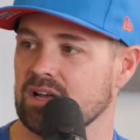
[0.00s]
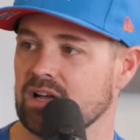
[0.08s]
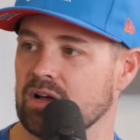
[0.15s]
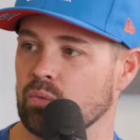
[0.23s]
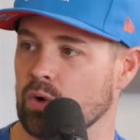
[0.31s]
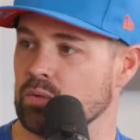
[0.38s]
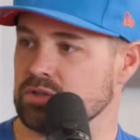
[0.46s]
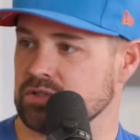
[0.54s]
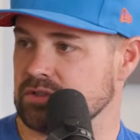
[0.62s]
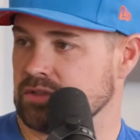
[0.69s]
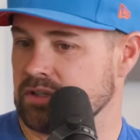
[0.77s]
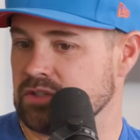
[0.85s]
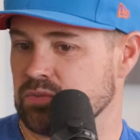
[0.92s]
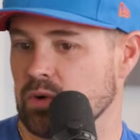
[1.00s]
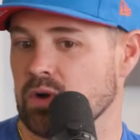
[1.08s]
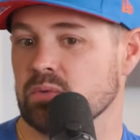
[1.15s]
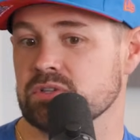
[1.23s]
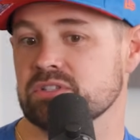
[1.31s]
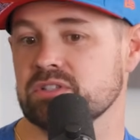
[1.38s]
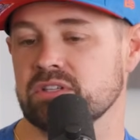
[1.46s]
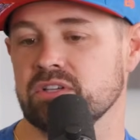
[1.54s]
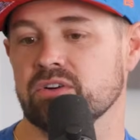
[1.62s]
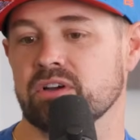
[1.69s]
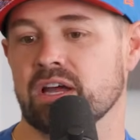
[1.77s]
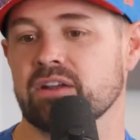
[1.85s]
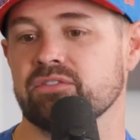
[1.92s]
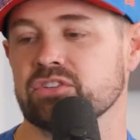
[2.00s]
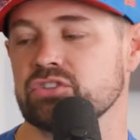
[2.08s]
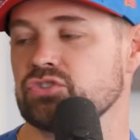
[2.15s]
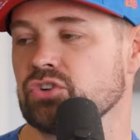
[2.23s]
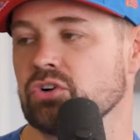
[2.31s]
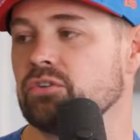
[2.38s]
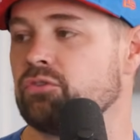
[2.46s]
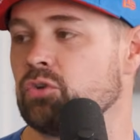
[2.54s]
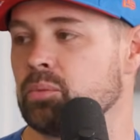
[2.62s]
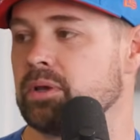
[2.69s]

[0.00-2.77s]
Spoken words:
What was kind of the struggle for